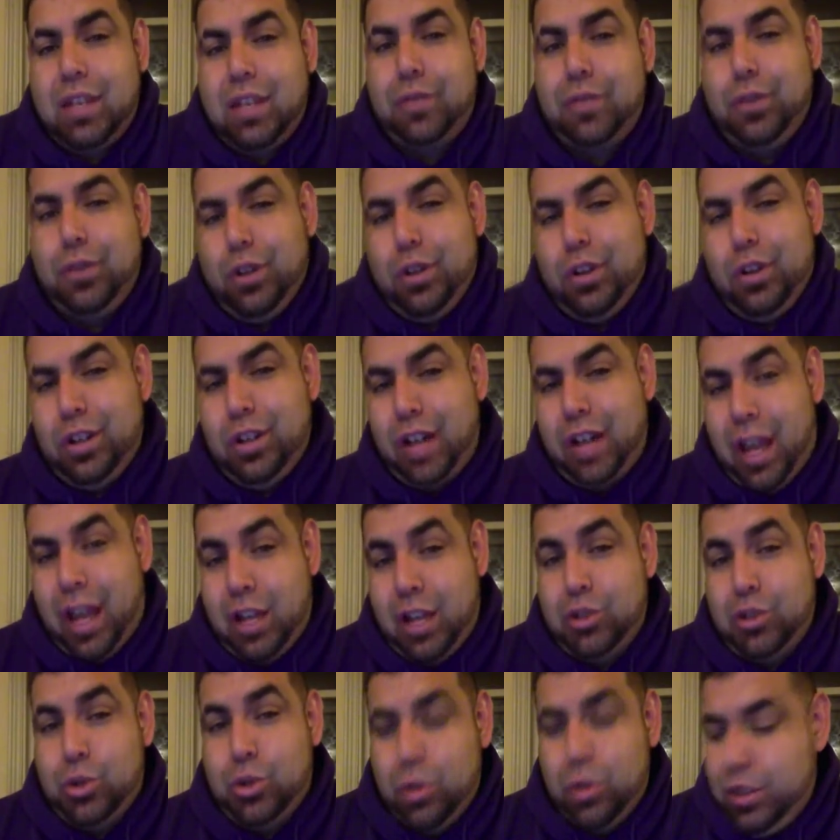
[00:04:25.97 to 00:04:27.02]
if you're an
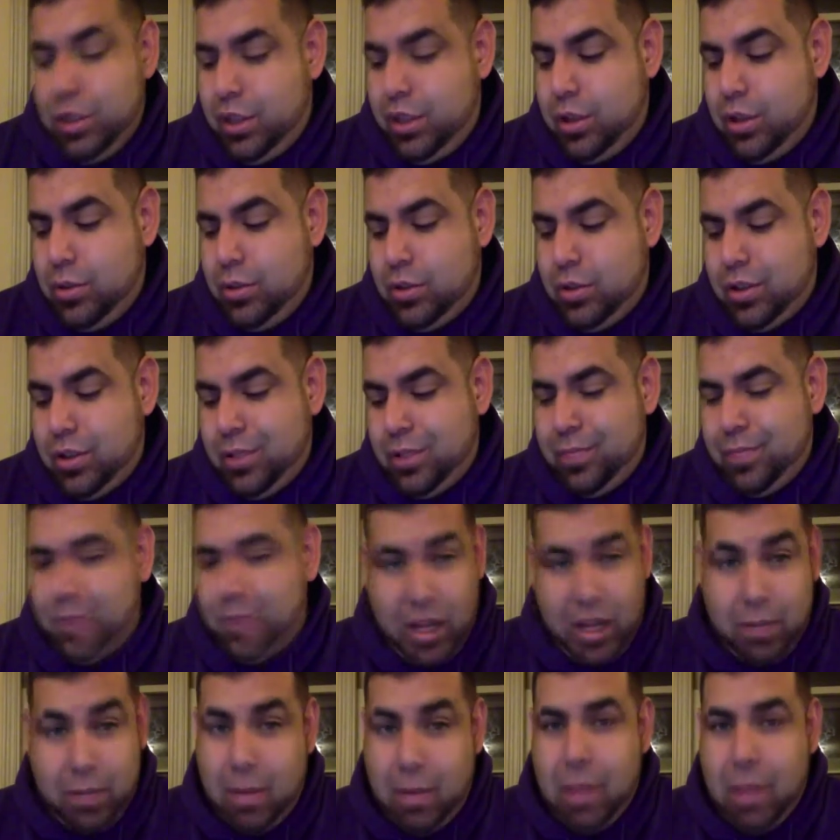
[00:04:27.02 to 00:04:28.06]
Android user,
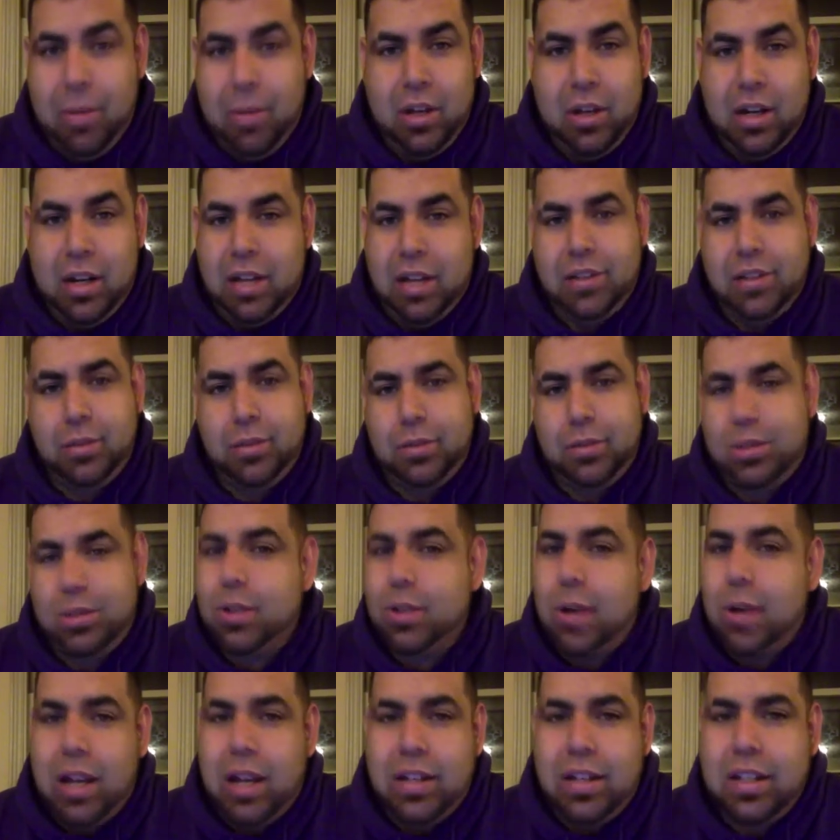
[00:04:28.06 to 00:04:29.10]
and it might be on iTunes
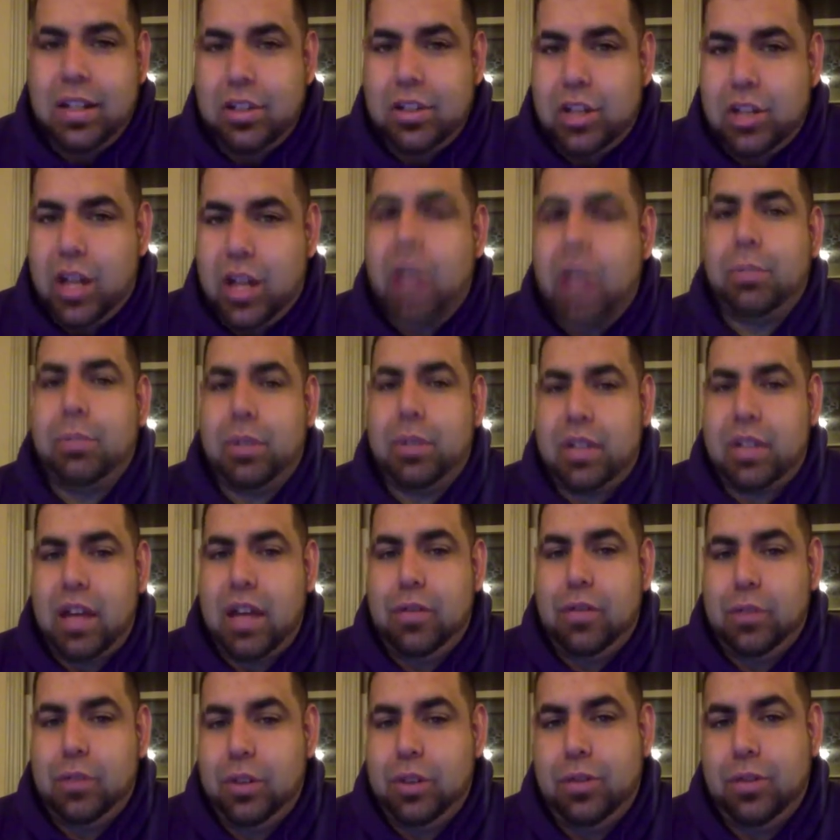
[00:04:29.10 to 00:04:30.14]
too, I didn't check, but
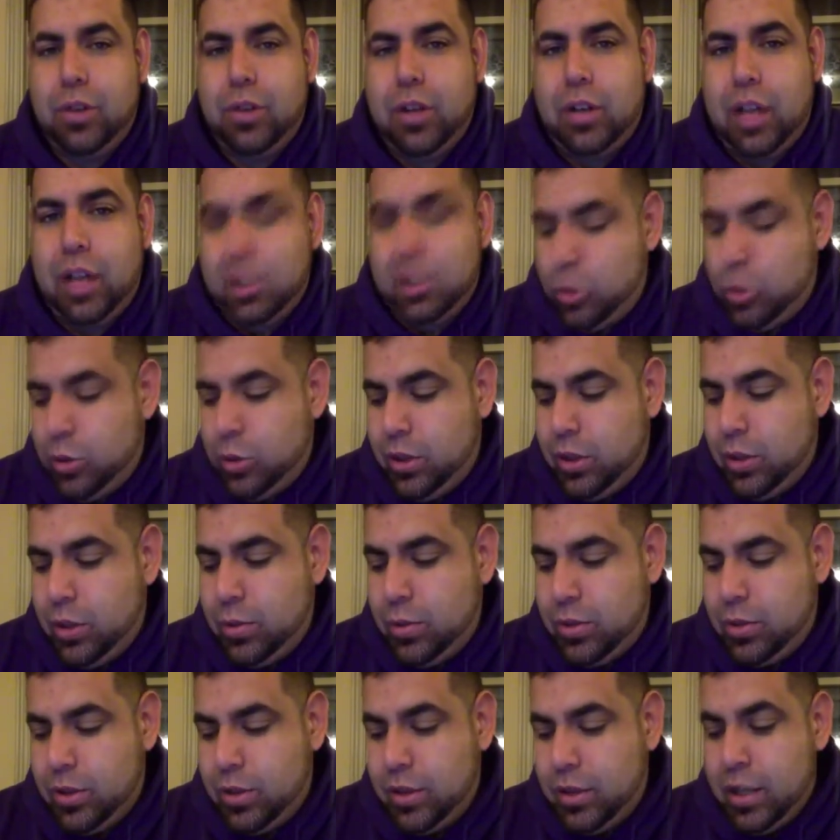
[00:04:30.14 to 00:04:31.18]
definitely if you're an Android
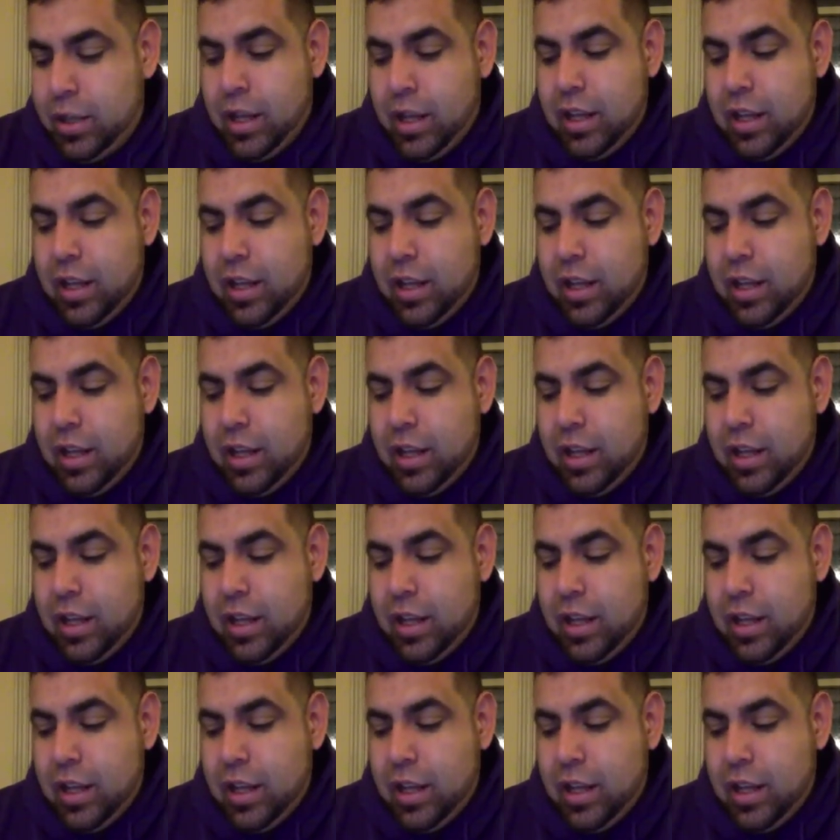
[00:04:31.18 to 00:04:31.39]
user,